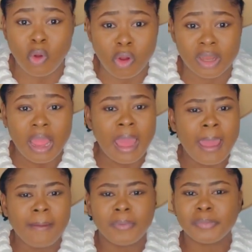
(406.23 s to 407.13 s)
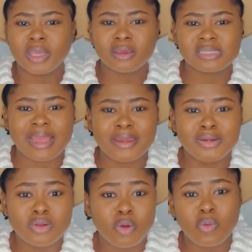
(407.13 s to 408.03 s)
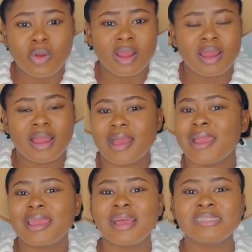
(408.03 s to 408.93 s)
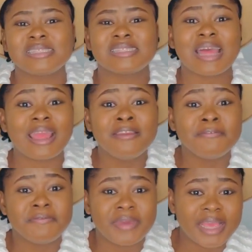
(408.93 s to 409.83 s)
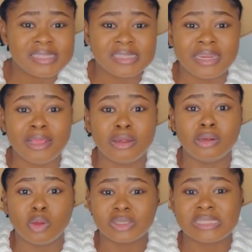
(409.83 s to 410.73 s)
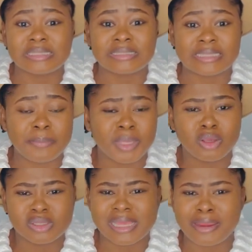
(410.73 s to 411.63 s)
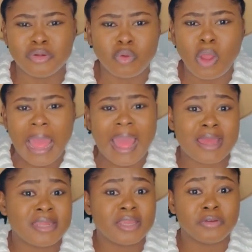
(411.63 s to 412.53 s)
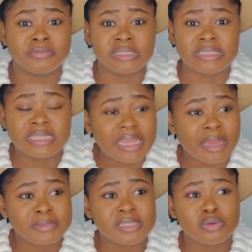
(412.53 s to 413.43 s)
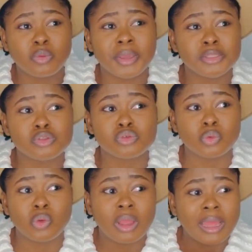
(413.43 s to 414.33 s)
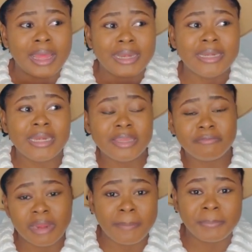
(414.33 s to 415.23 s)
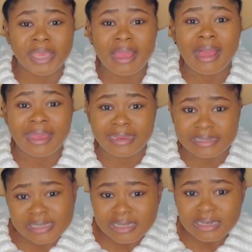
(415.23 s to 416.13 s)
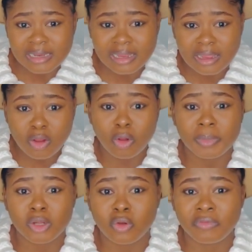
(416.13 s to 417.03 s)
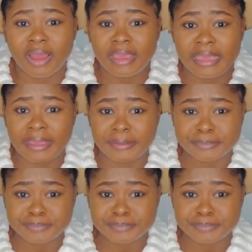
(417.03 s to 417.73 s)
on. But because I know I can't start investing a lot in them, because I know at the end of the day I'm still going to leave them behind coming over here.